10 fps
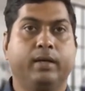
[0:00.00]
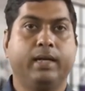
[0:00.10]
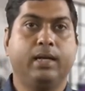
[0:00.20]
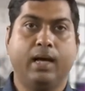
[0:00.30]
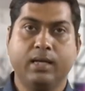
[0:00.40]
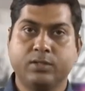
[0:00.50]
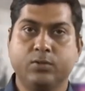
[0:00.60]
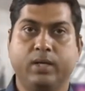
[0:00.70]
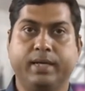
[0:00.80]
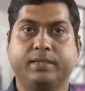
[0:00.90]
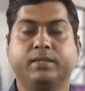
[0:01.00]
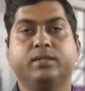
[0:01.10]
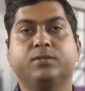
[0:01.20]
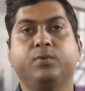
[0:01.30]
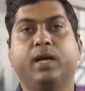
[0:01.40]
In last two
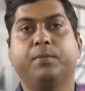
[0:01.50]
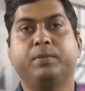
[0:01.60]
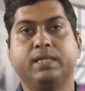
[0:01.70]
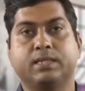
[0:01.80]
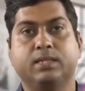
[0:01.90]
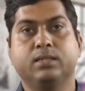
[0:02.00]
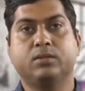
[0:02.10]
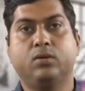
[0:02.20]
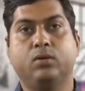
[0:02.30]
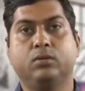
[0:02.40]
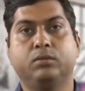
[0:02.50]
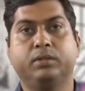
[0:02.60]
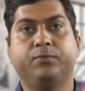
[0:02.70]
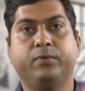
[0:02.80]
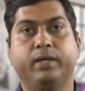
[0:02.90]
lectures we have discussed on
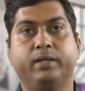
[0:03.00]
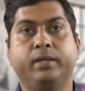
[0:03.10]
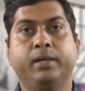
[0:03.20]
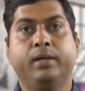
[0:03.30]
different